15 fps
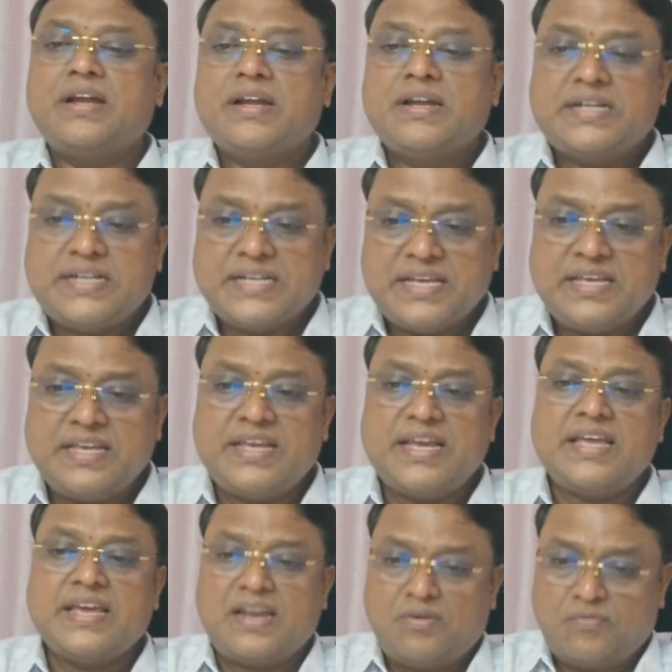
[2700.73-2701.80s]

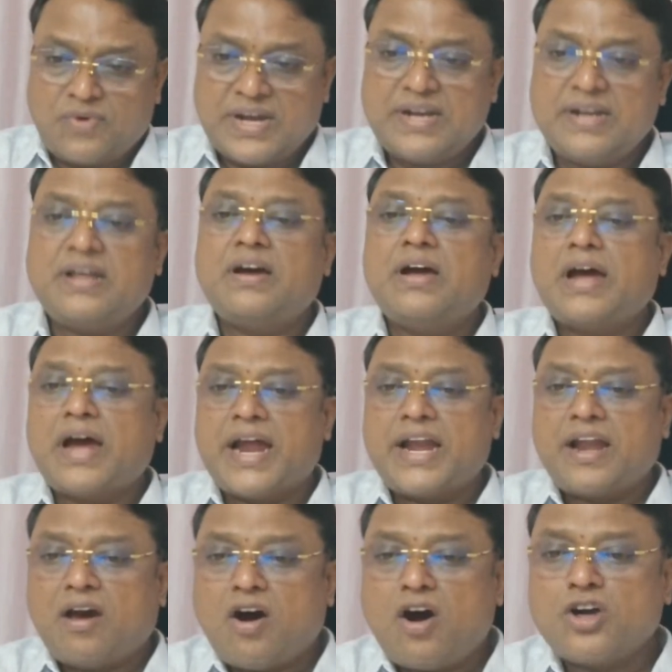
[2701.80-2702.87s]
TAL1
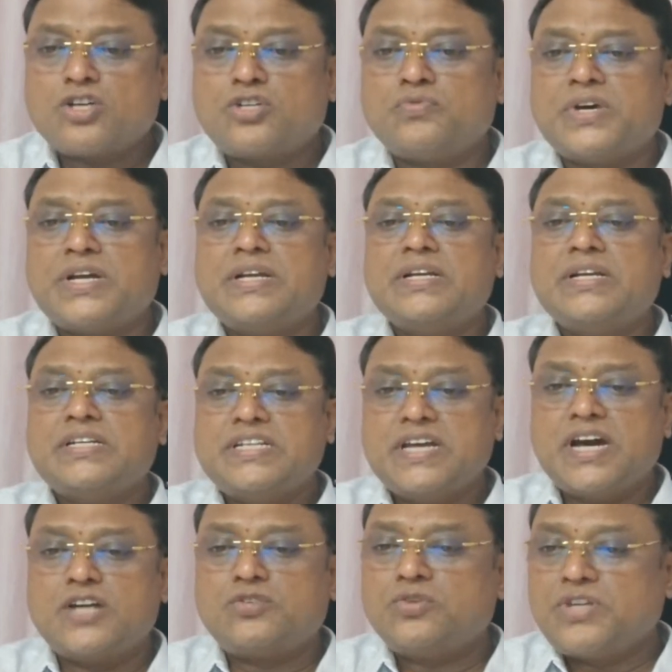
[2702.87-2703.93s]
and OCT1,
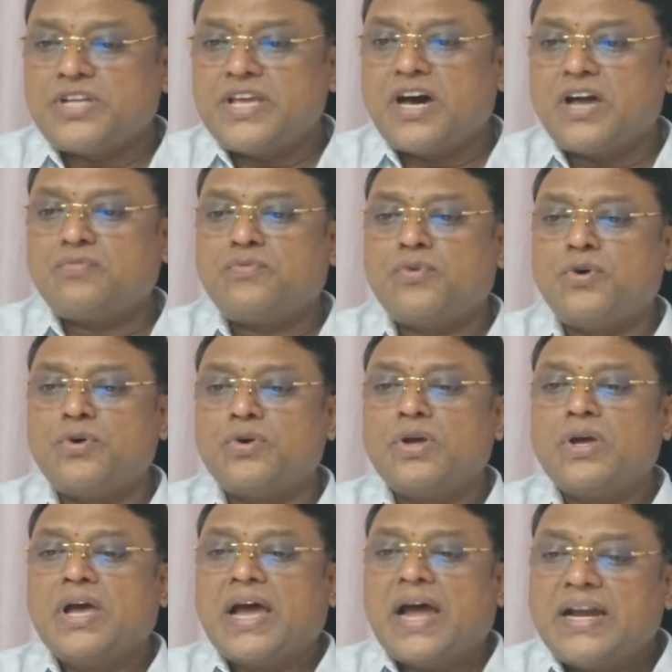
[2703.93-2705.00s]
TR2, TR4,
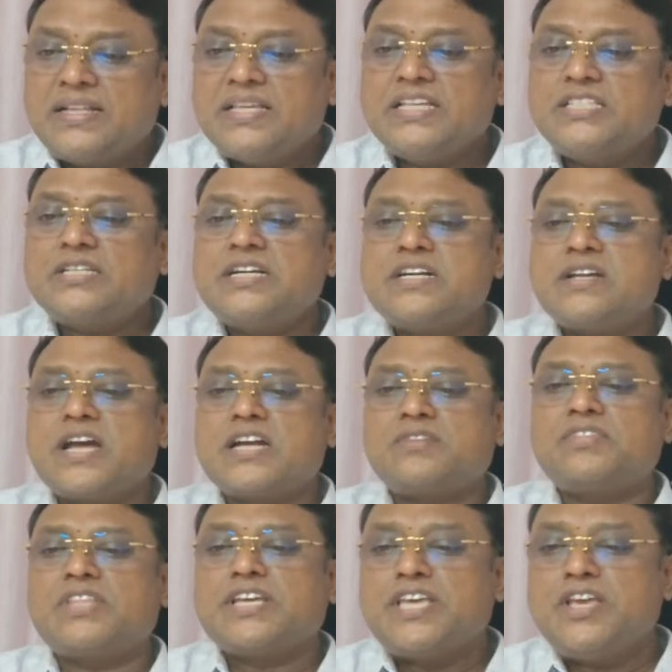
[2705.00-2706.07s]
and these interact
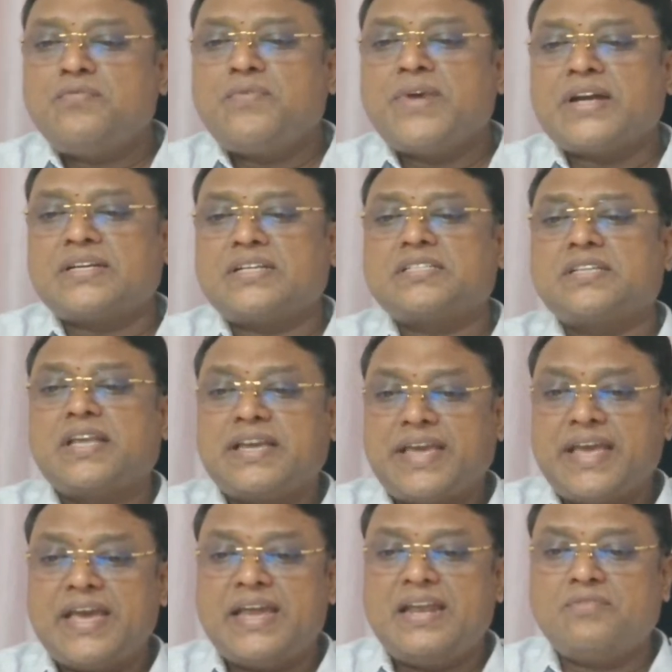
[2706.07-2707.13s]
with the key factors like
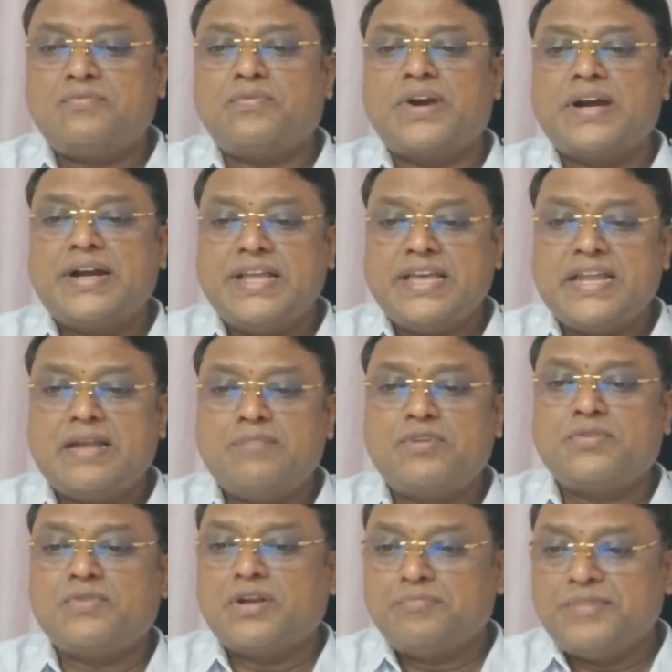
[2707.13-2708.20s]
KLF1,
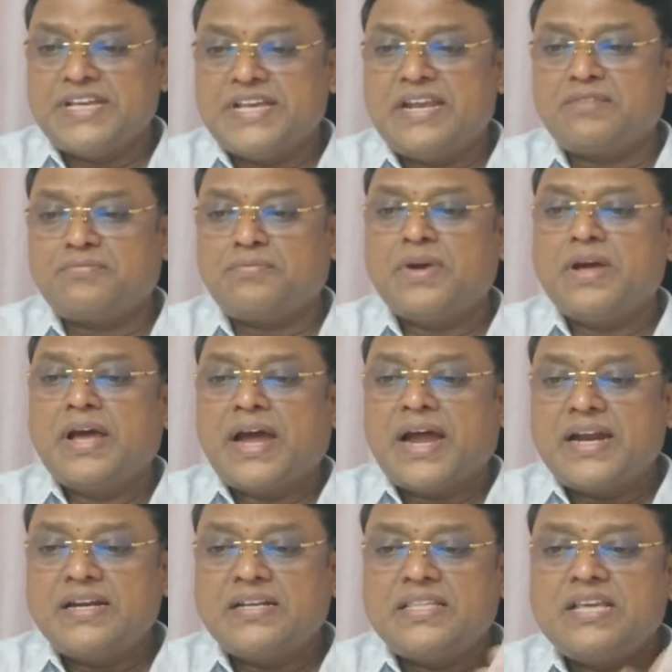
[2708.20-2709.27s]
DNMT1, BLF,
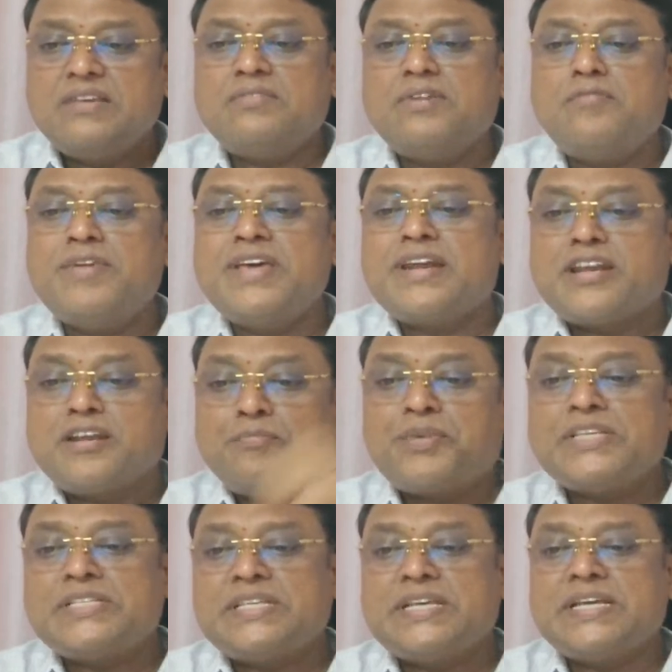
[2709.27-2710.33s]
and these will be
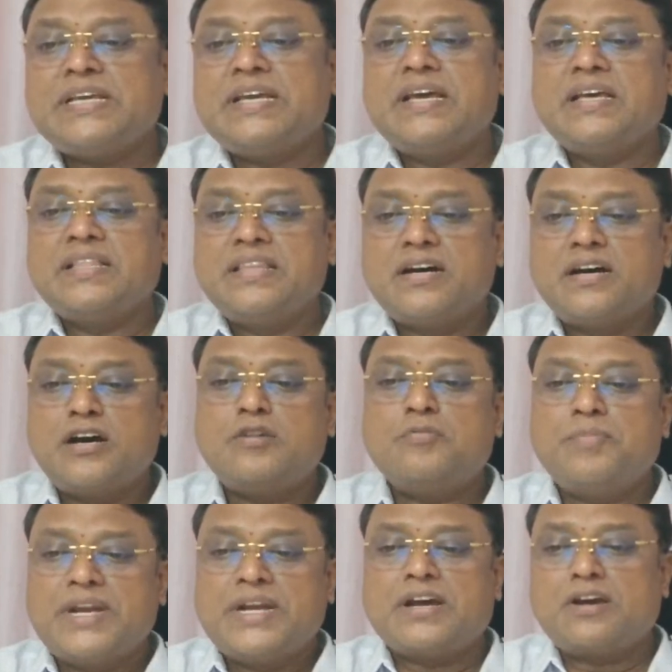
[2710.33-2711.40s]
repressing the
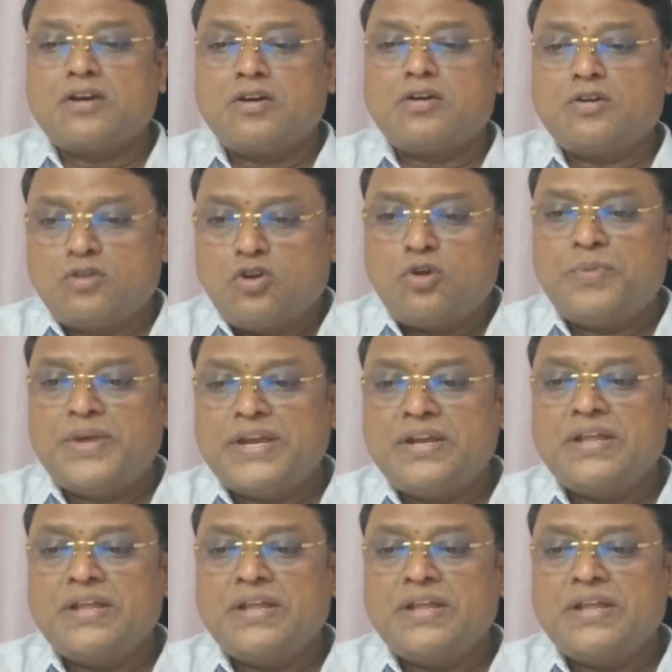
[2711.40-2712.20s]
beta globin